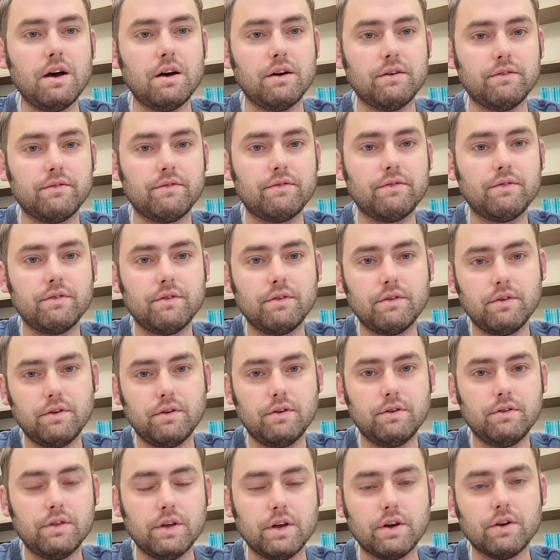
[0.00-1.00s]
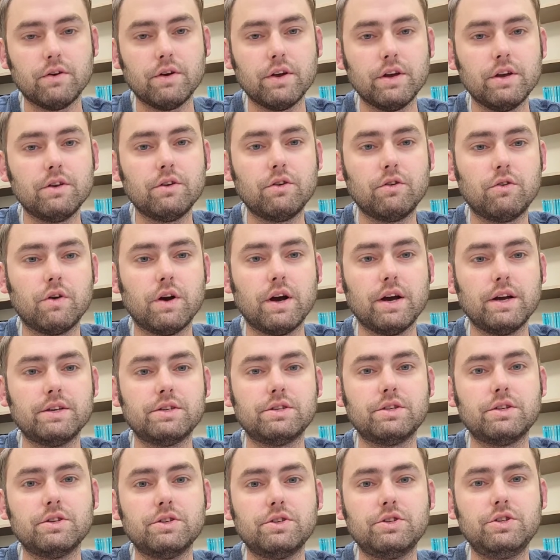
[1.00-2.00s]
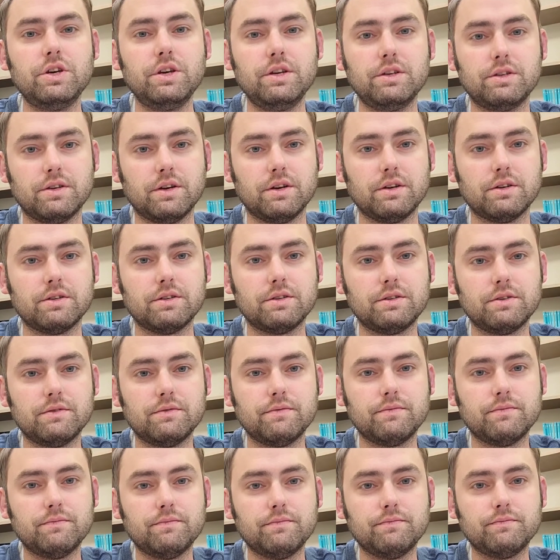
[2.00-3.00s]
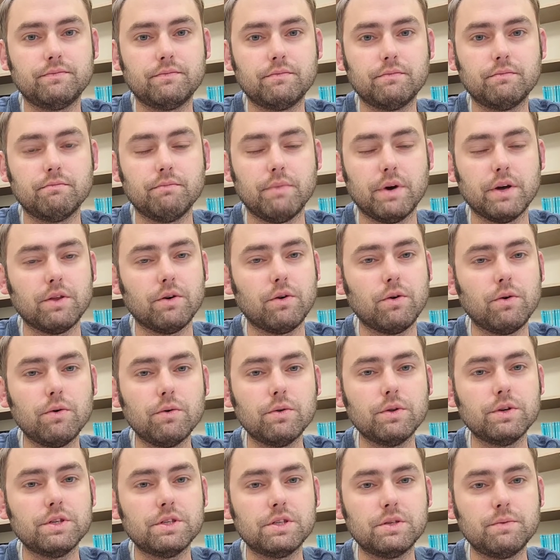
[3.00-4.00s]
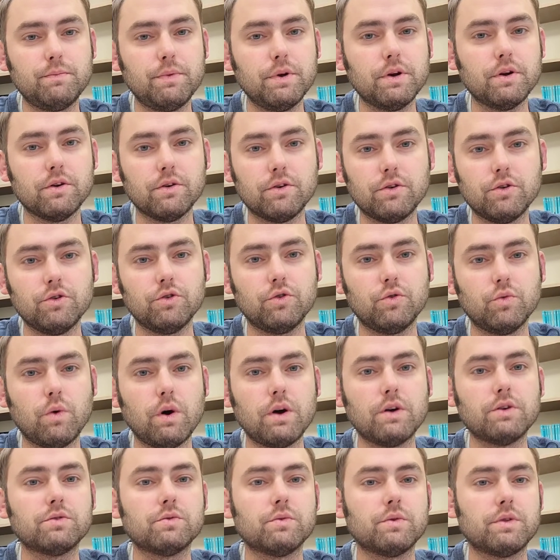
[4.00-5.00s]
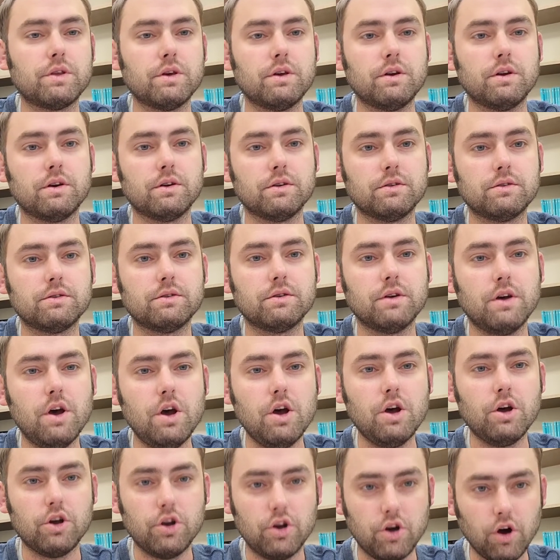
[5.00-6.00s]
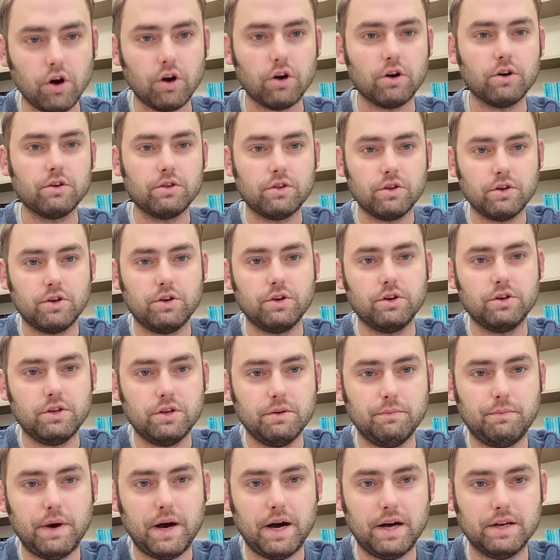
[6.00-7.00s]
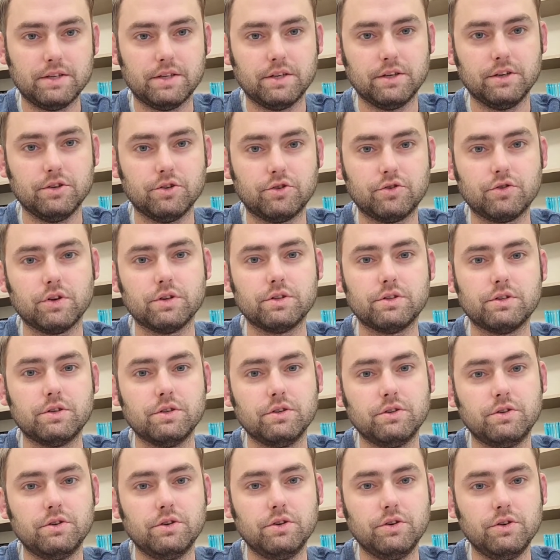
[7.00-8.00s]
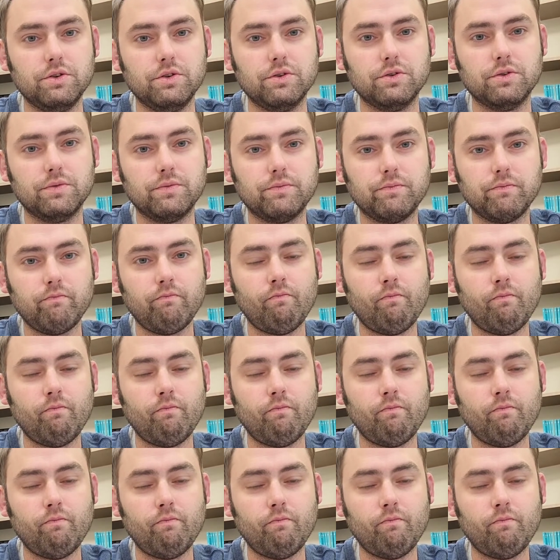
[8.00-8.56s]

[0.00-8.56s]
love that are in Christ Jesus, by the Holy Spirit who dwells within us, guard the good deposit entrusted to you.